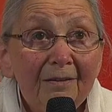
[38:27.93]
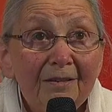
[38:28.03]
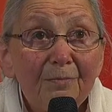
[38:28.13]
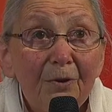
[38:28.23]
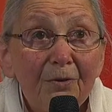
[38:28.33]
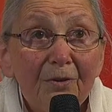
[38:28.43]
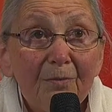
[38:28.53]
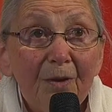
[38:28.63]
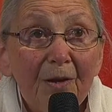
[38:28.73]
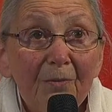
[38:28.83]

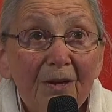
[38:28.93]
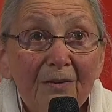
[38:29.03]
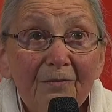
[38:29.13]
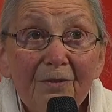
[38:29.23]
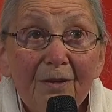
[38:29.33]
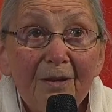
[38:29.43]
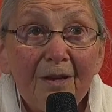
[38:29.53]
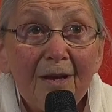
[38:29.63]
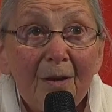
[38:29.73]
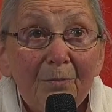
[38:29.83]
spoken by one of the
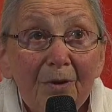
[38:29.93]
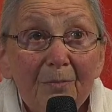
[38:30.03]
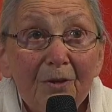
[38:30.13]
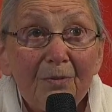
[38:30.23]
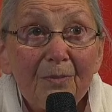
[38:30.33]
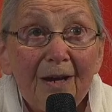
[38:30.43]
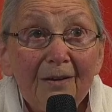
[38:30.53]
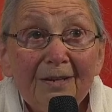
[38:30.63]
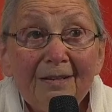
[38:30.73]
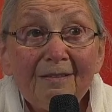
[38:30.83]

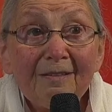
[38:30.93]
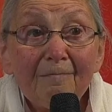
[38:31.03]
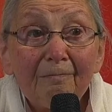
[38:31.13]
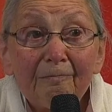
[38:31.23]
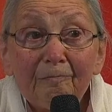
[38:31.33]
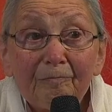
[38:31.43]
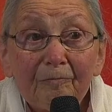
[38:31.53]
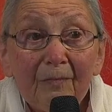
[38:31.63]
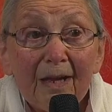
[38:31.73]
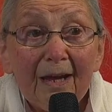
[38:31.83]
Brahmakumaris,
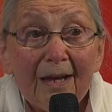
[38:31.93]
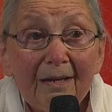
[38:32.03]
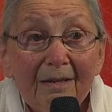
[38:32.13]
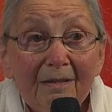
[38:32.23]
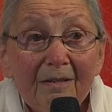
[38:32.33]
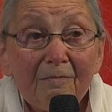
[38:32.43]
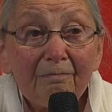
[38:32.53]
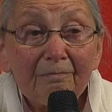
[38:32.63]
and